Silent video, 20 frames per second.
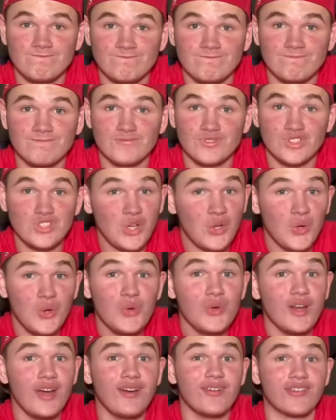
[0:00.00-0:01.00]
So who
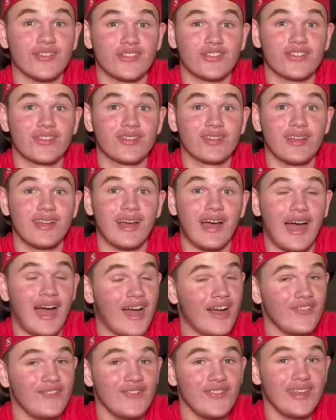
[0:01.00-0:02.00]
knows?
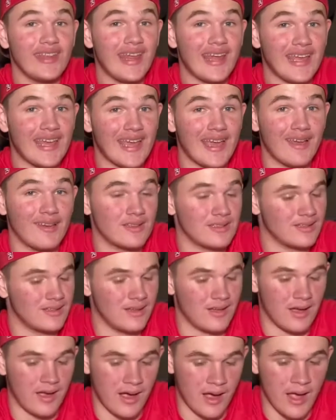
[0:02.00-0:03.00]
I feel like
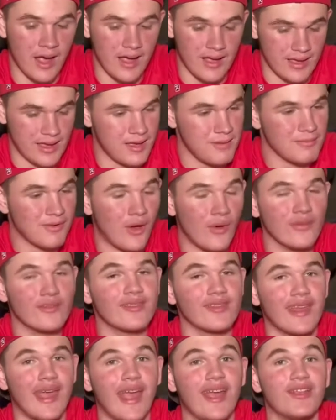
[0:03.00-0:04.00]
him going to
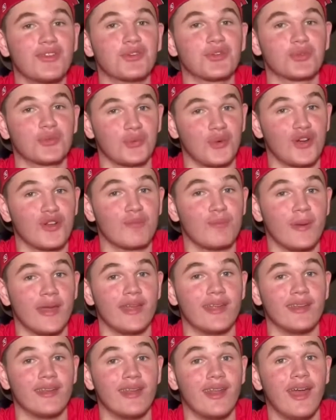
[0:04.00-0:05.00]
the Angels would have
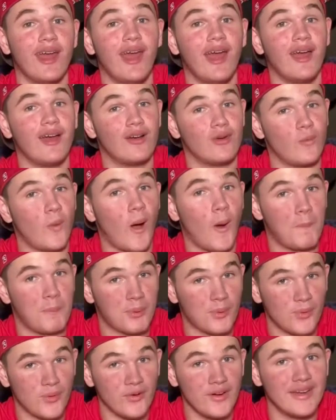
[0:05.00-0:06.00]
been a
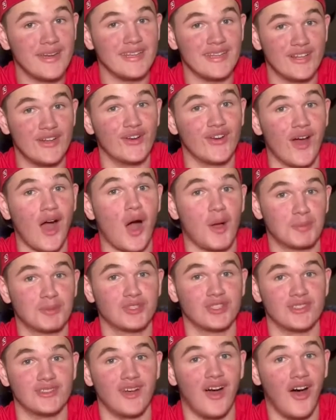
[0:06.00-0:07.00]
pretty good
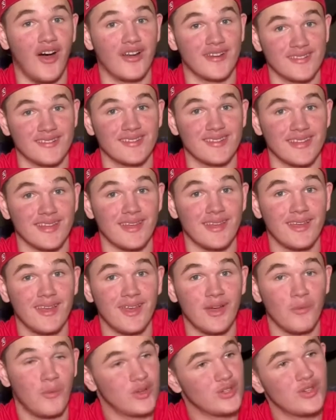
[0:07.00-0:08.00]
option, honestly.
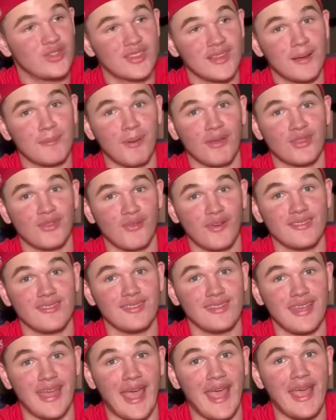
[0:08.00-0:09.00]
When you think about the rest of
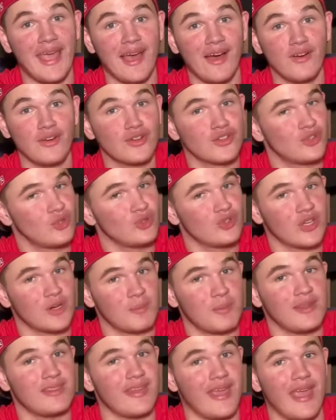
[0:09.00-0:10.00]
the AL, because who's going to
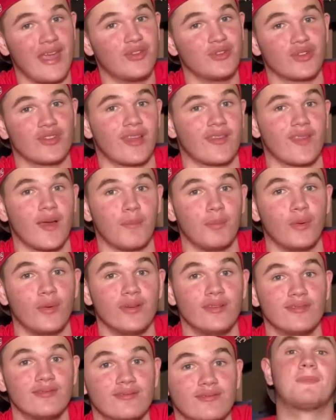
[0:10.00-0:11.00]
beat the Angels at that
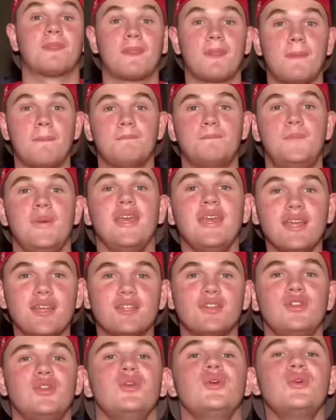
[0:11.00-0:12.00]
point?
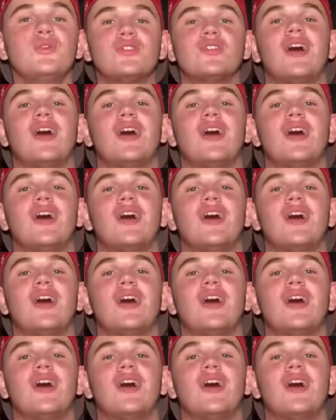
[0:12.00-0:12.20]
Big news